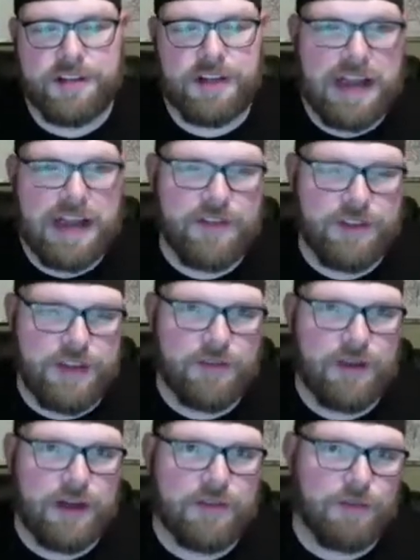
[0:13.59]
live and
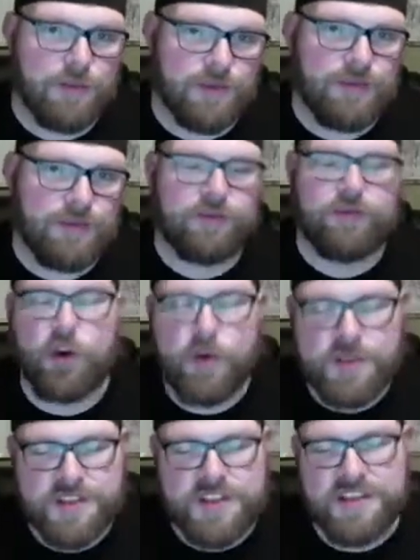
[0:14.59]
direct from the
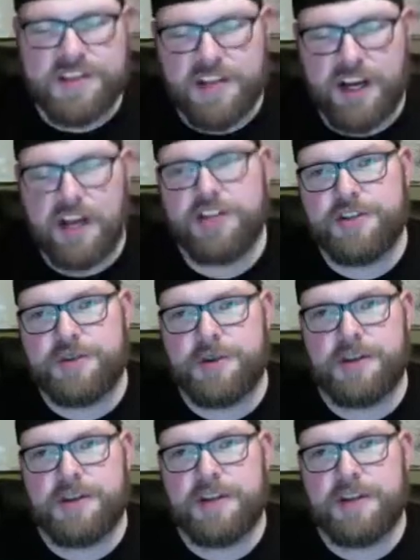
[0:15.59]
frozen tundra